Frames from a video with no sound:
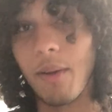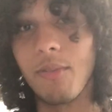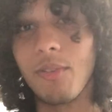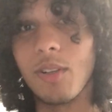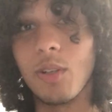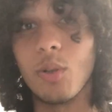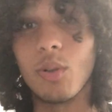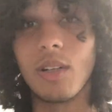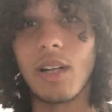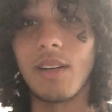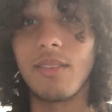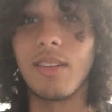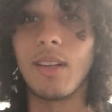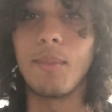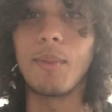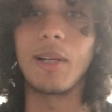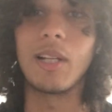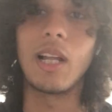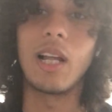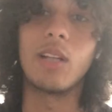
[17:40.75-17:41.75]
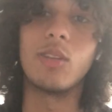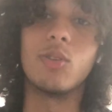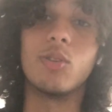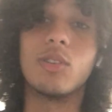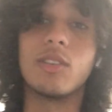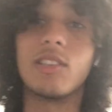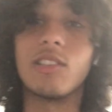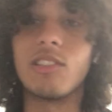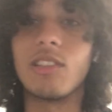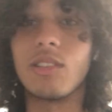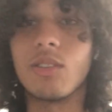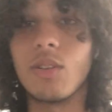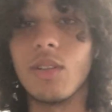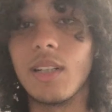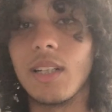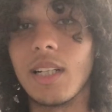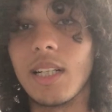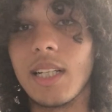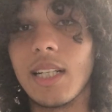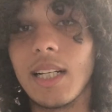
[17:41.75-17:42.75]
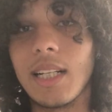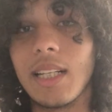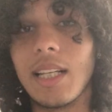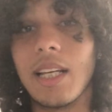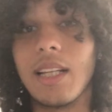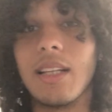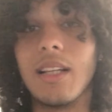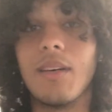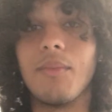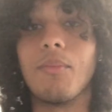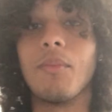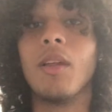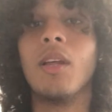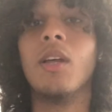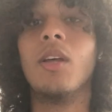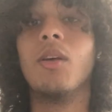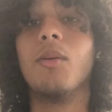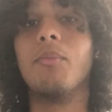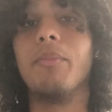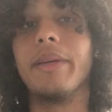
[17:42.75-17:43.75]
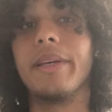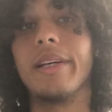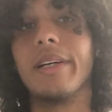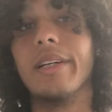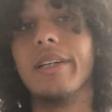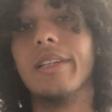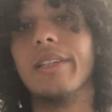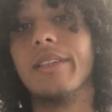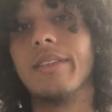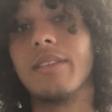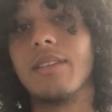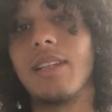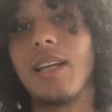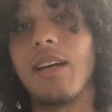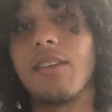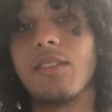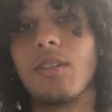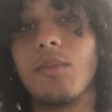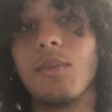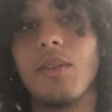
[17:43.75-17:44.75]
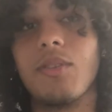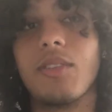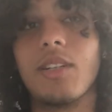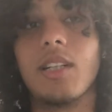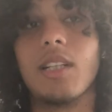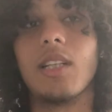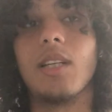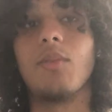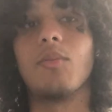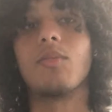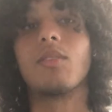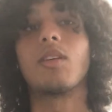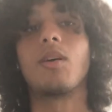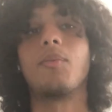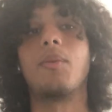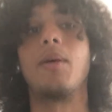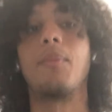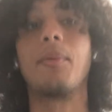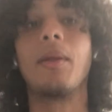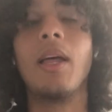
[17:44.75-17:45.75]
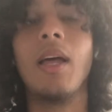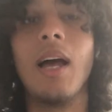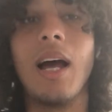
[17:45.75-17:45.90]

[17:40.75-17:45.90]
If you don't have them, I don't suggest going ahead and get them, because there are some difficult games coming up.